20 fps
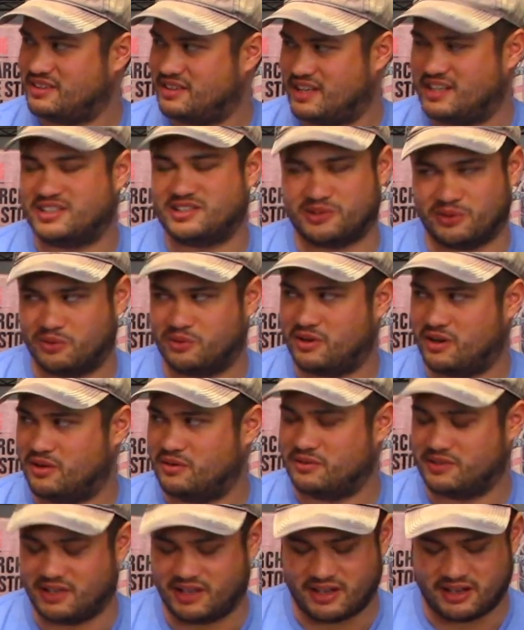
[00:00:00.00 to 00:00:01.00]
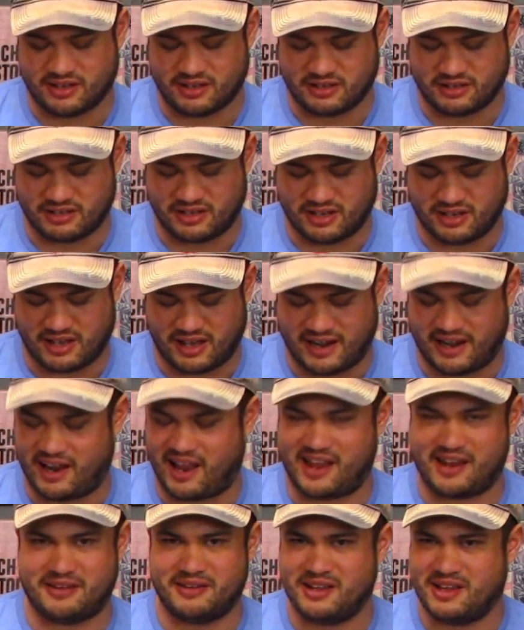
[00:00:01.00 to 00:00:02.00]
It's Zorro, yeah.
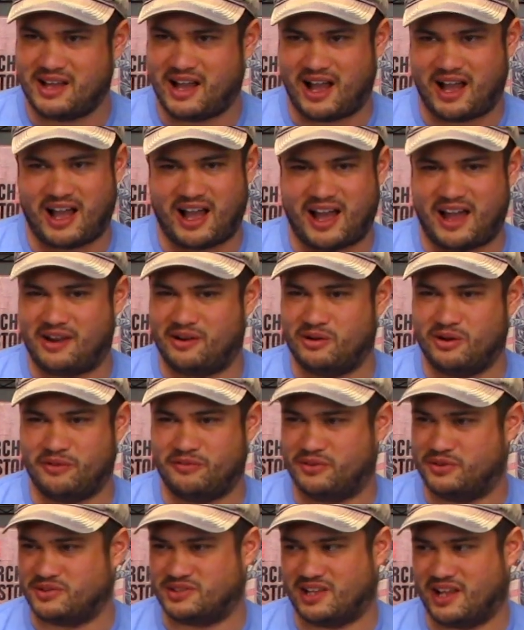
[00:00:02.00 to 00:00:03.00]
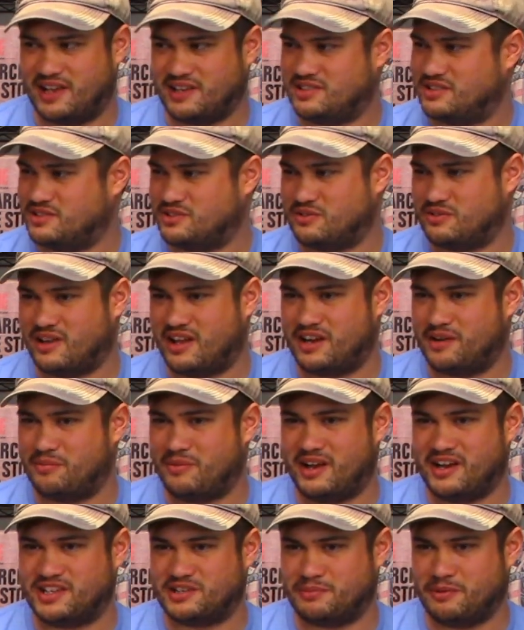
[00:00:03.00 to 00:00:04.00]
I don't know if it was licensed or not. It
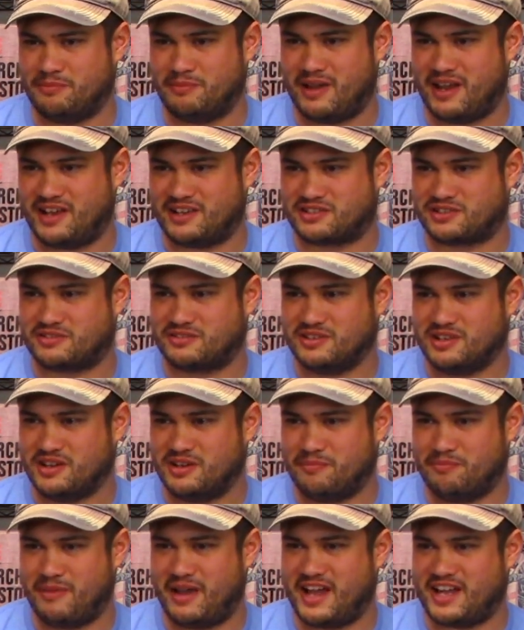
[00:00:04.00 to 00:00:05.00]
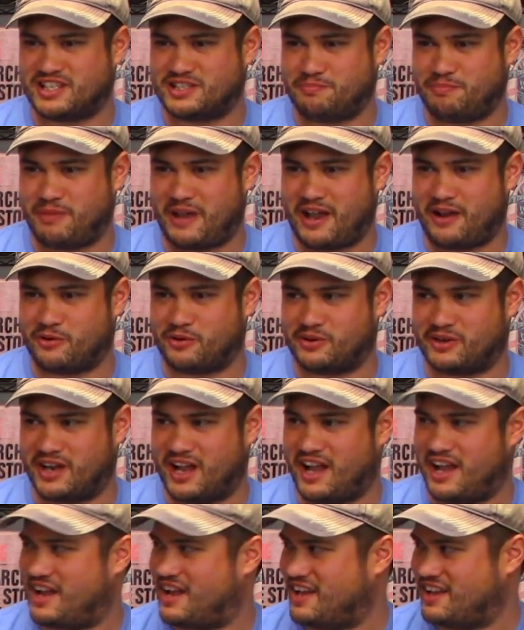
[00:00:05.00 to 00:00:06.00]
might have just been masked power
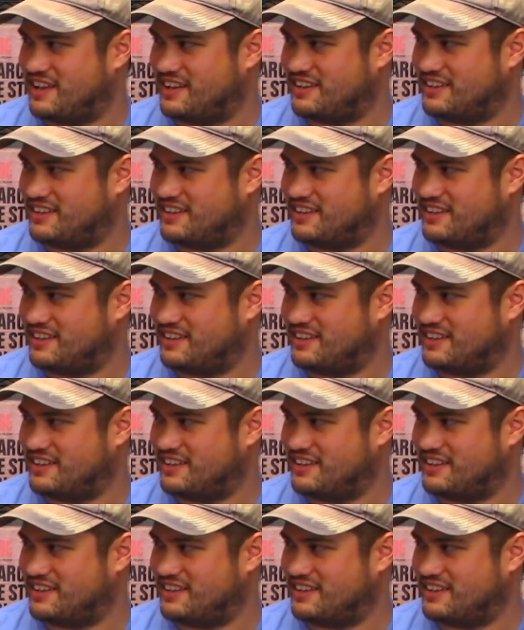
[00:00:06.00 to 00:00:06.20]
guy.